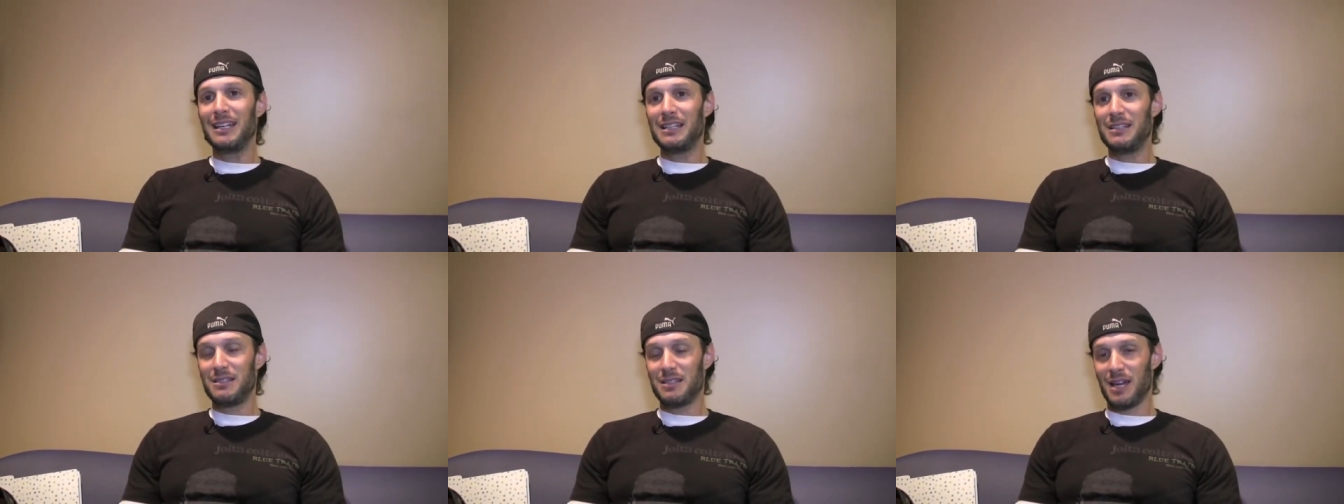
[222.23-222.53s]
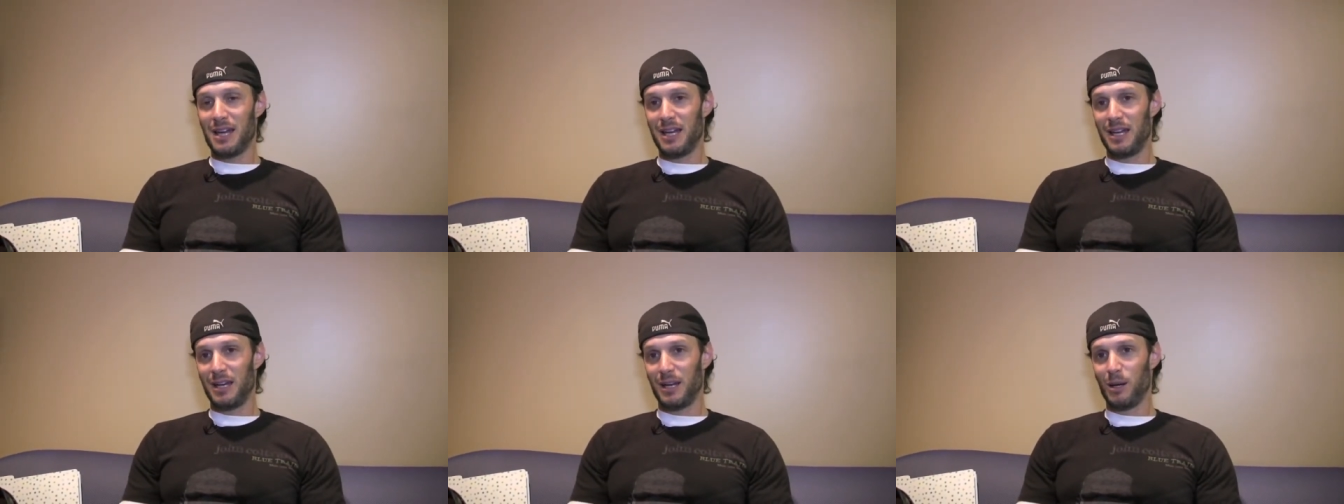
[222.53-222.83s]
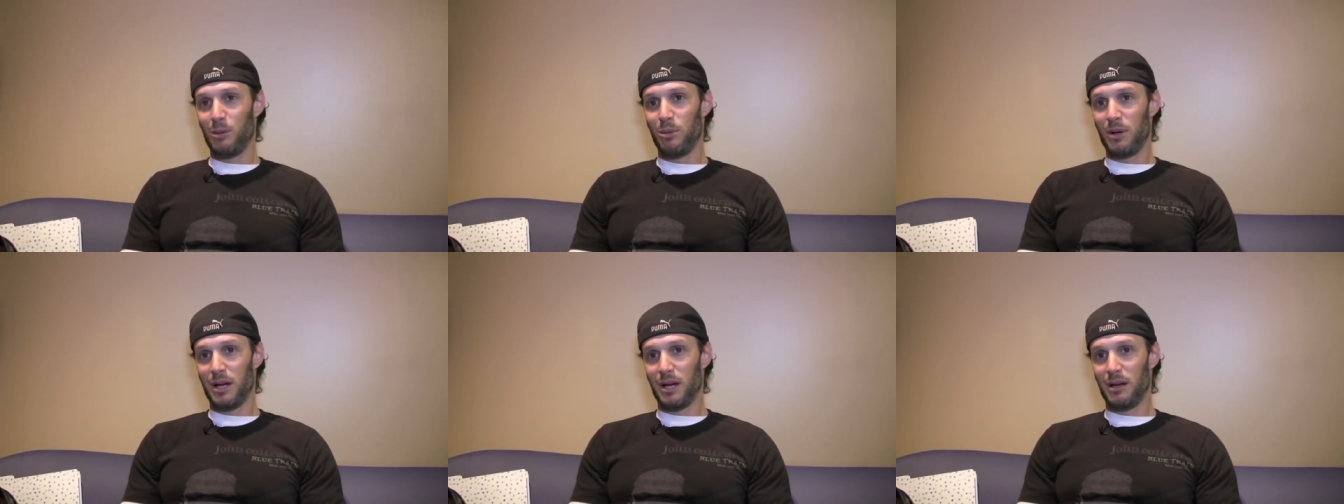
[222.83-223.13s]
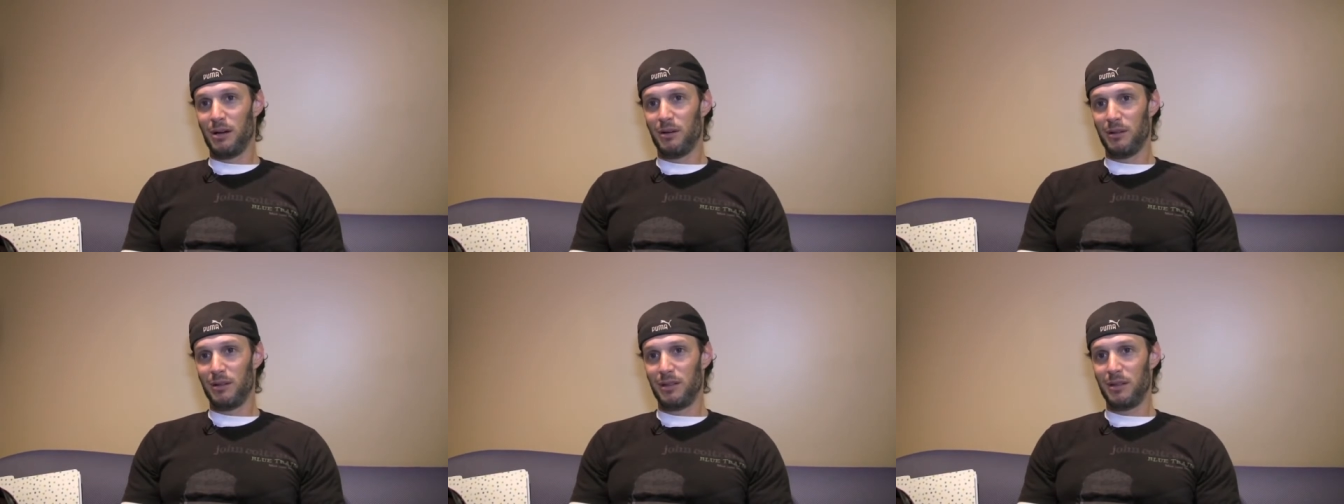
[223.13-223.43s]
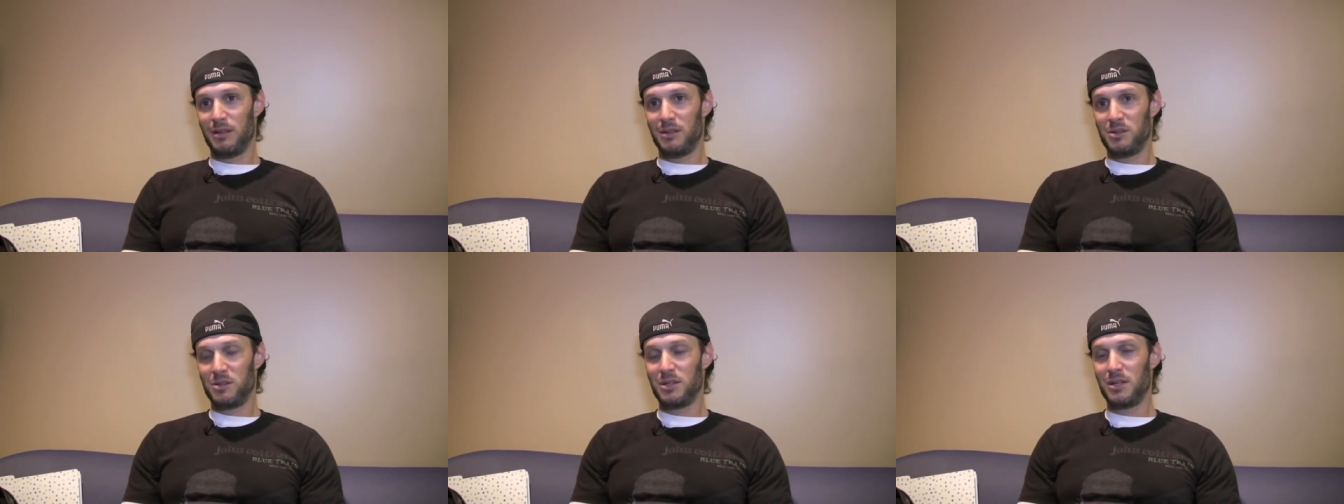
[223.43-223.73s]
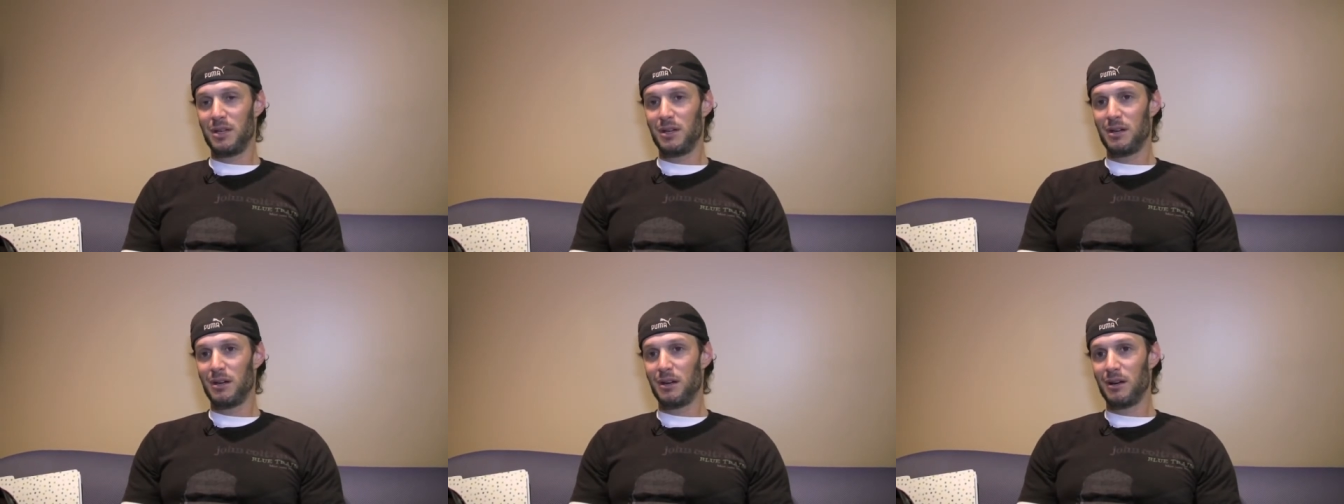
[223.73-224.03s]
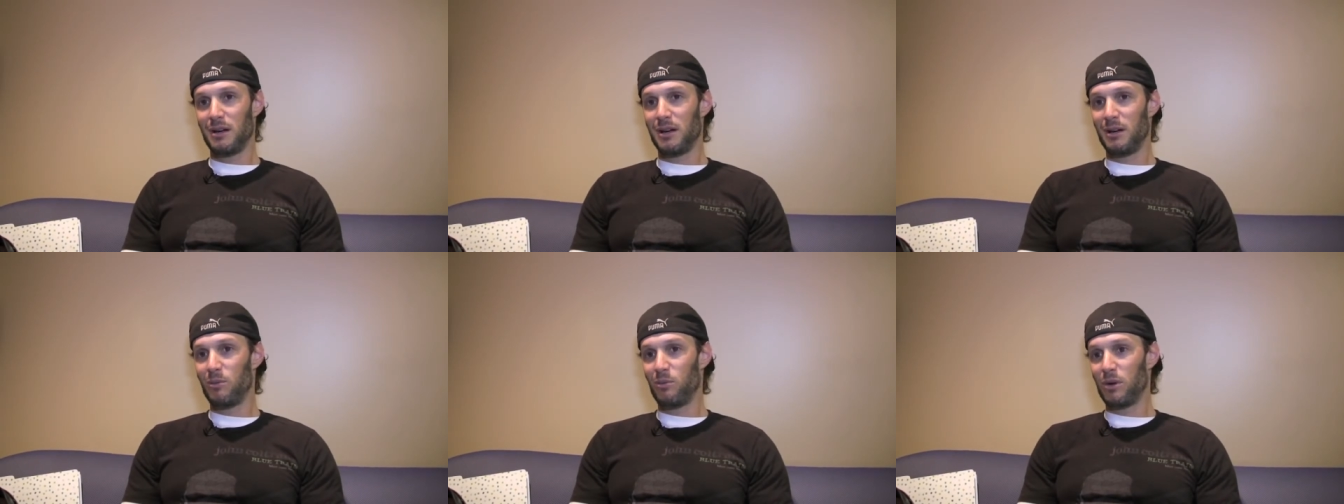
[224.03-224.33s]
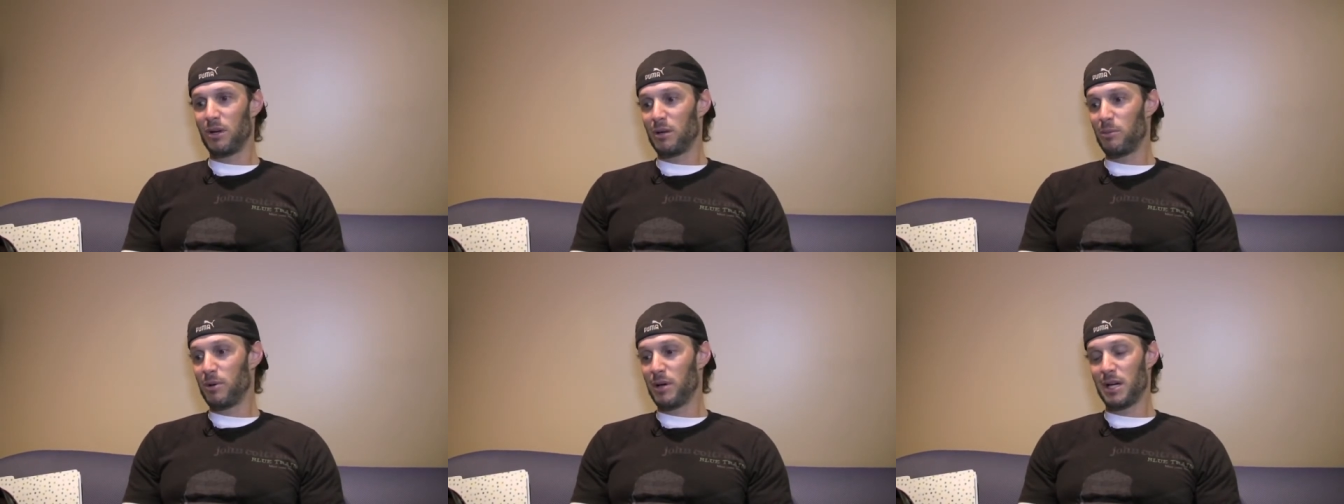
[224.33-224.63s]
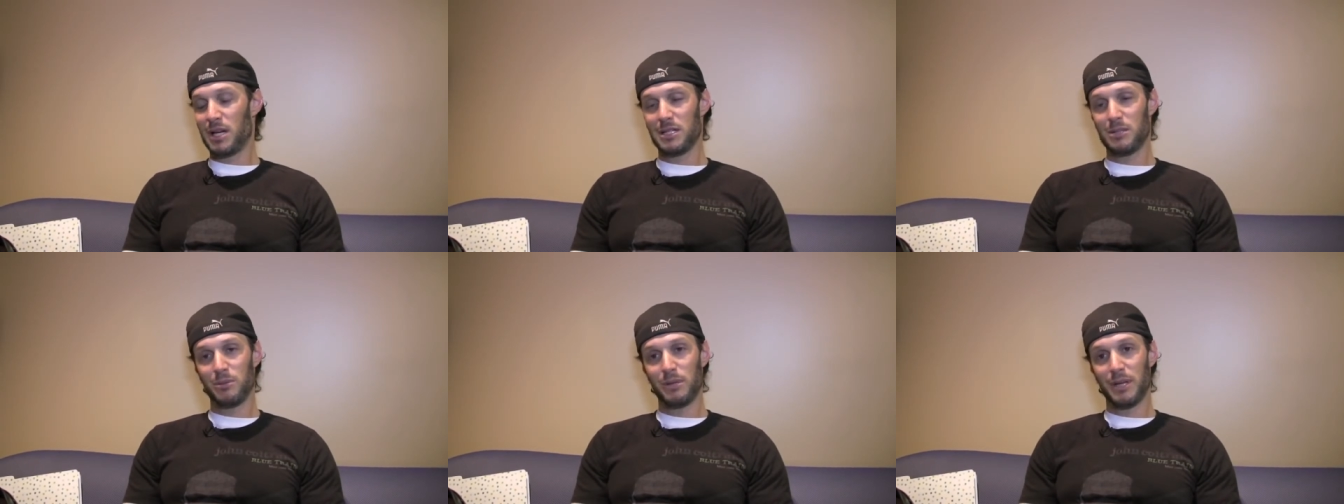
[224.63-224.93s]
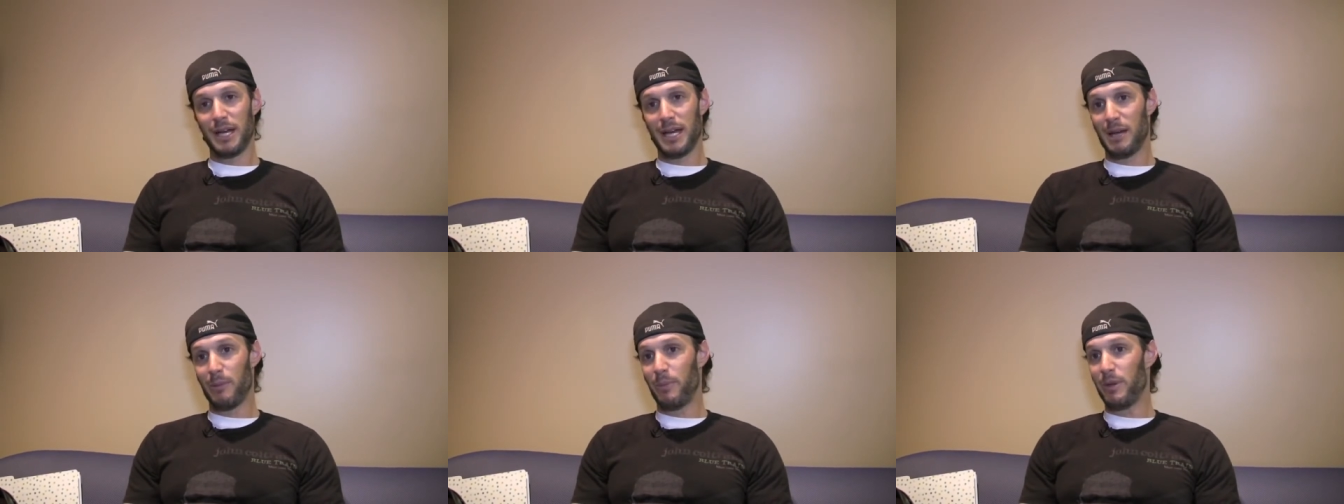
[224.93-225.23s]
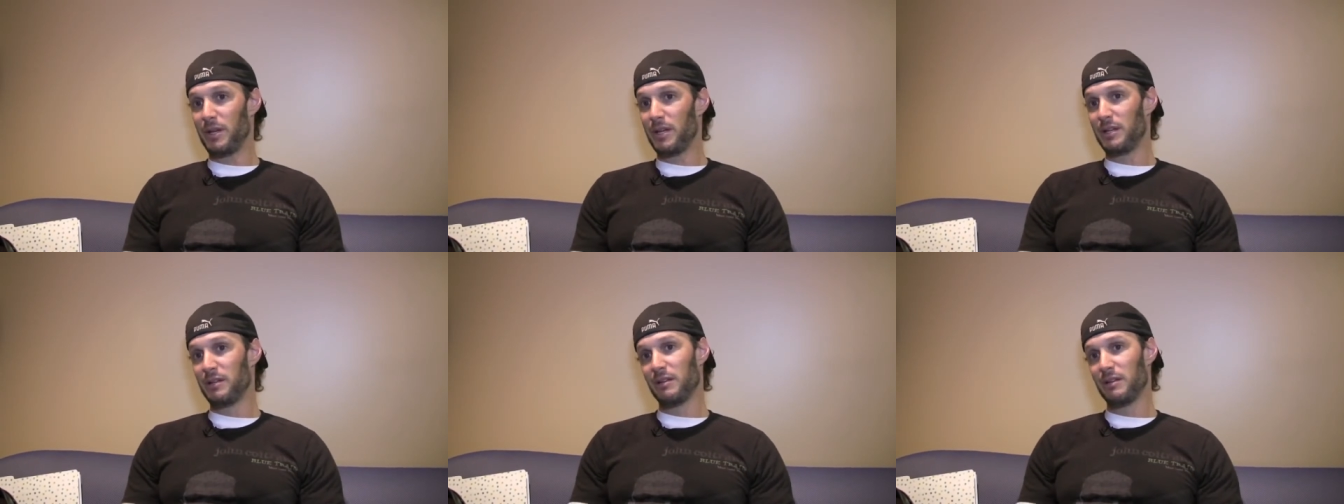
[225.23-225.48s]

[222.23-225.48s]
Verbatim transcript: excited about this year and what could possibly happen.